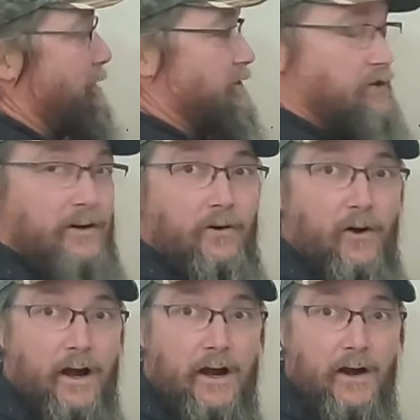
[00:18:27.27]
my
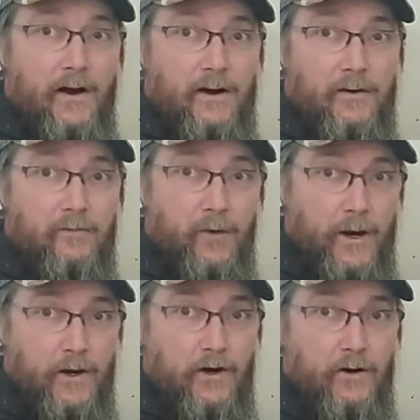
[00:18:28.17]
generator
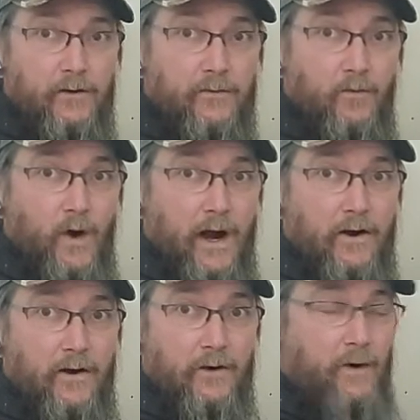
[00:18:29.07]
breaker
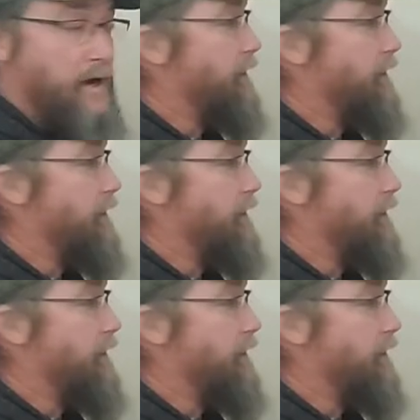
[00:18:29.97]
wired in right